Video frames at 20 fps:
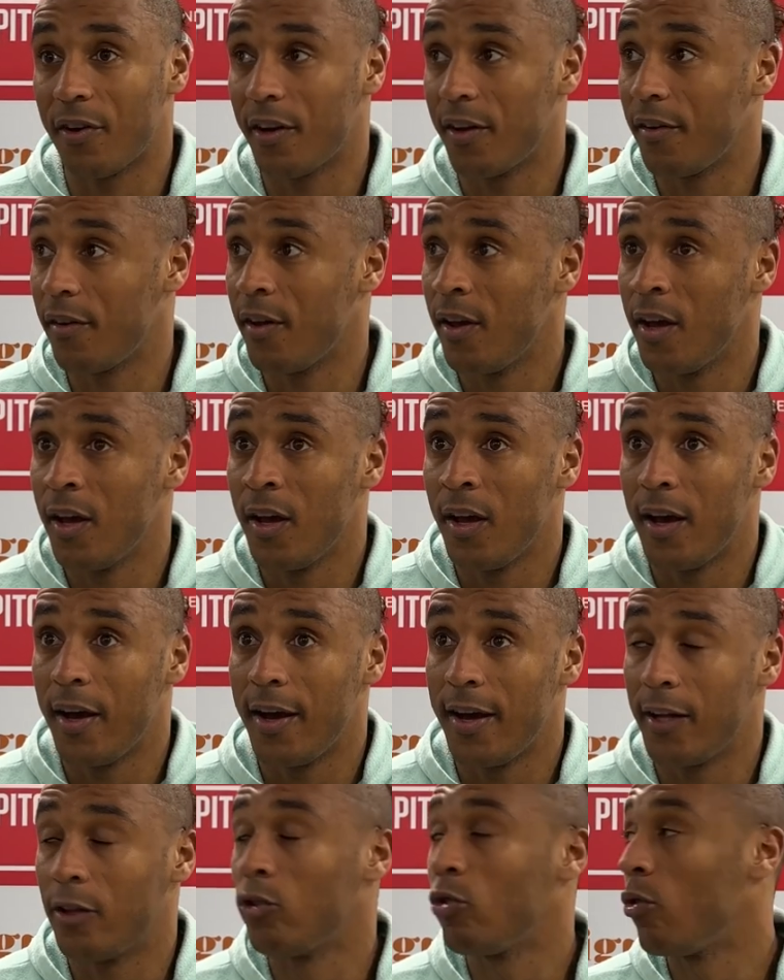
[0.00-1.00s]
And
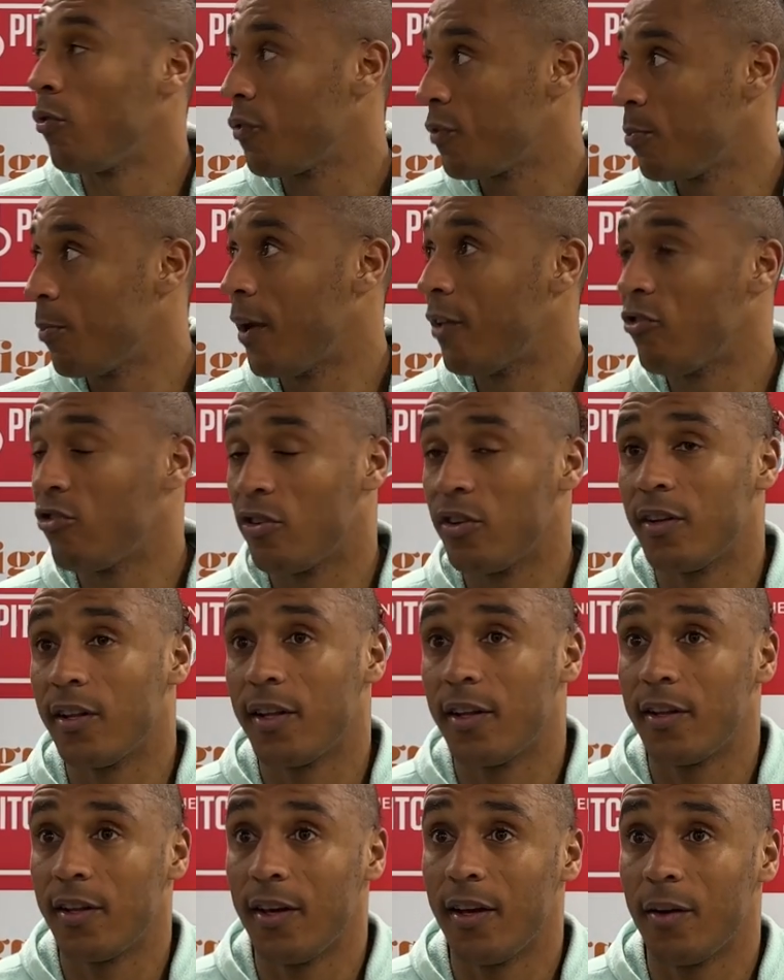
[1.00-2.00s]
uh, Duff's mentioned
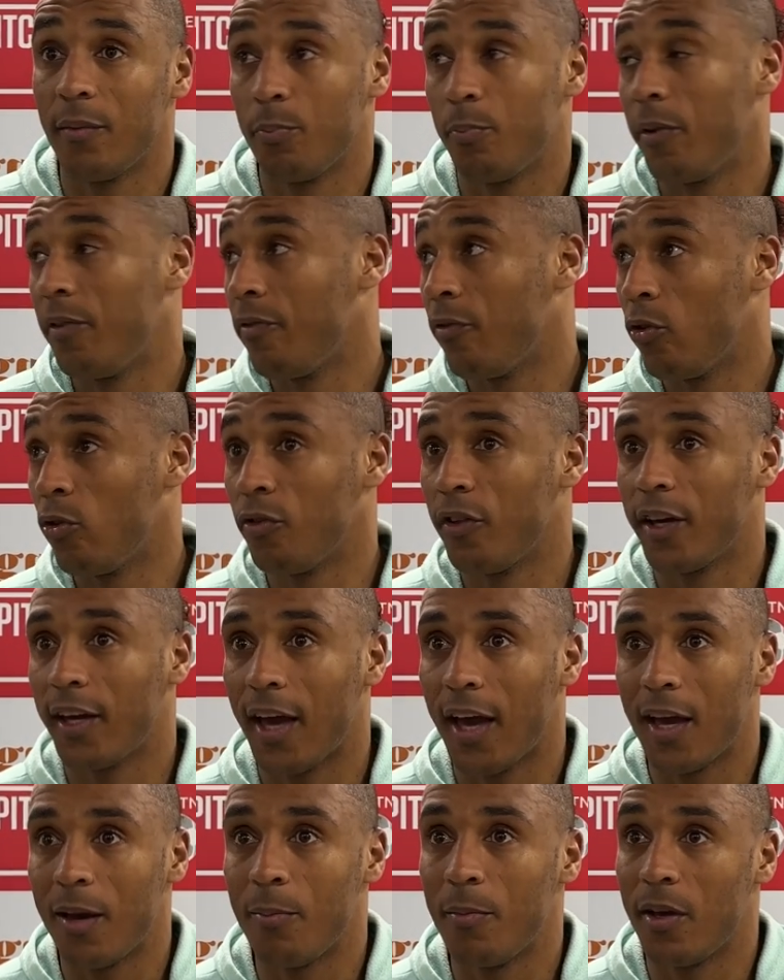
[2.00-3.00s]
in, before the
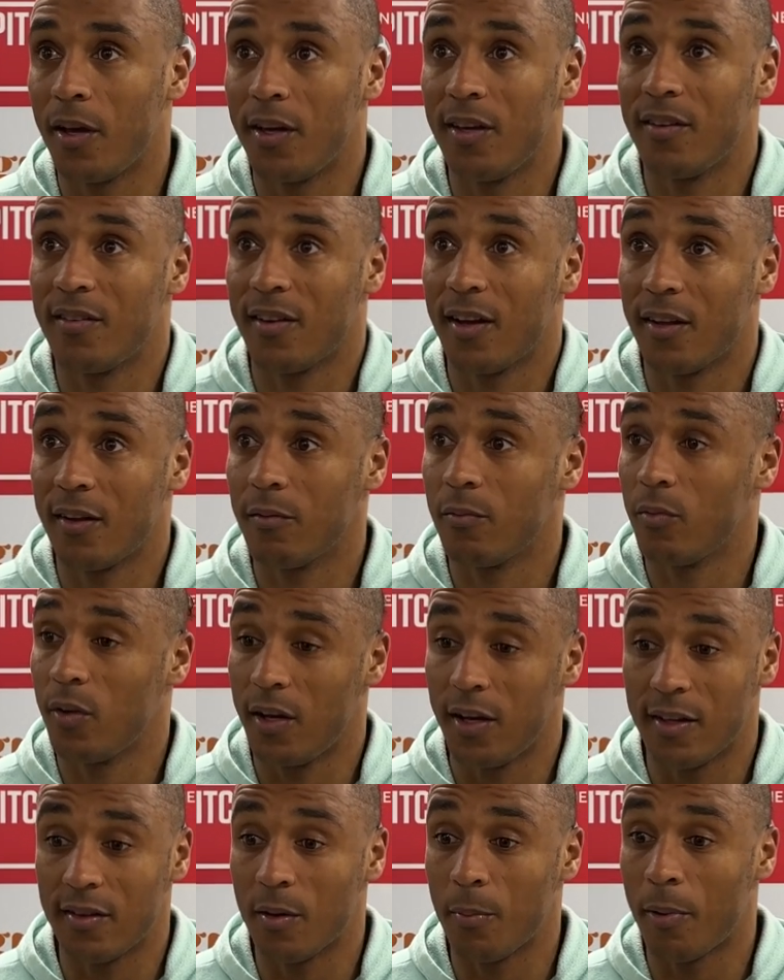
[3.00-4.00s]
game, he said
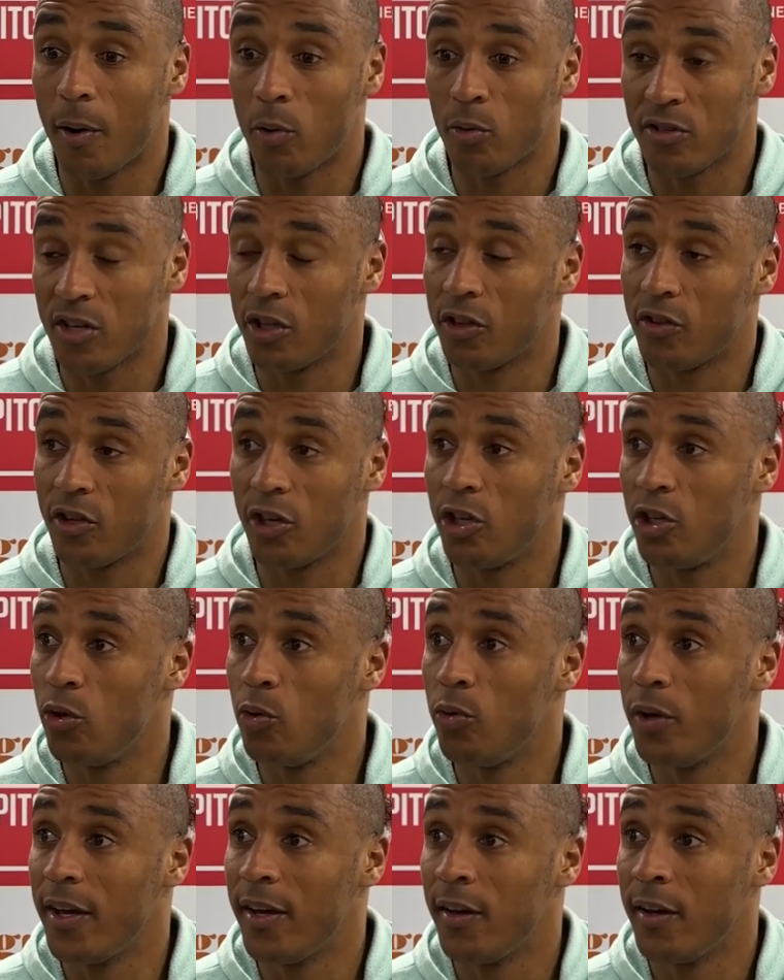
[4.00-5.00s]
it's about it, uh, the
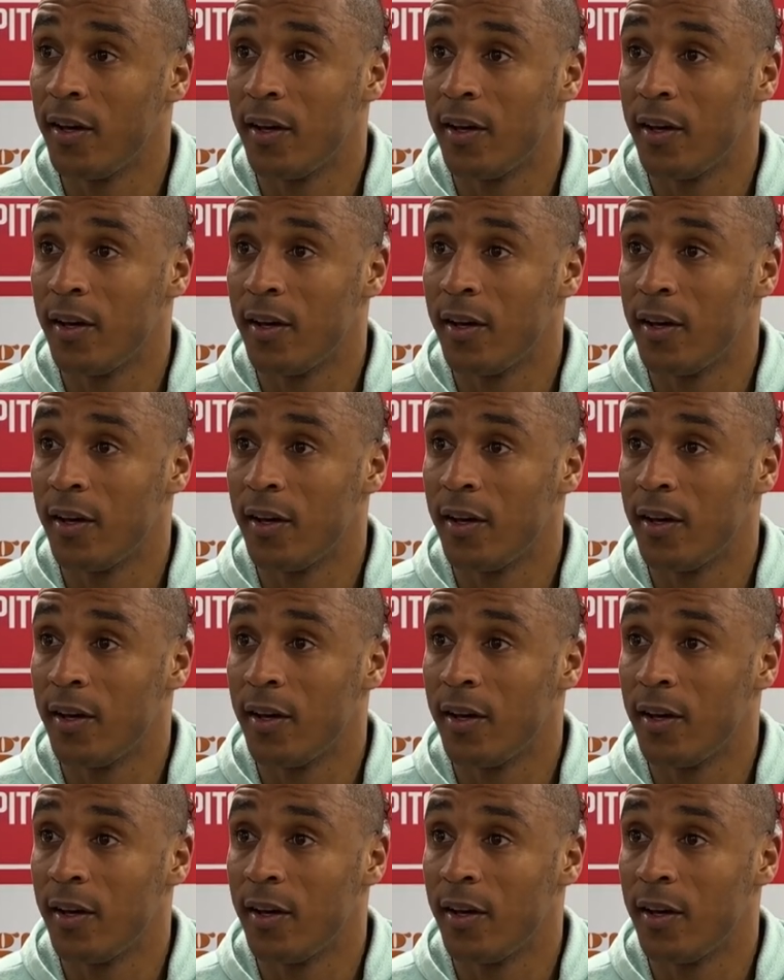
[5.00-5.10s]
unit.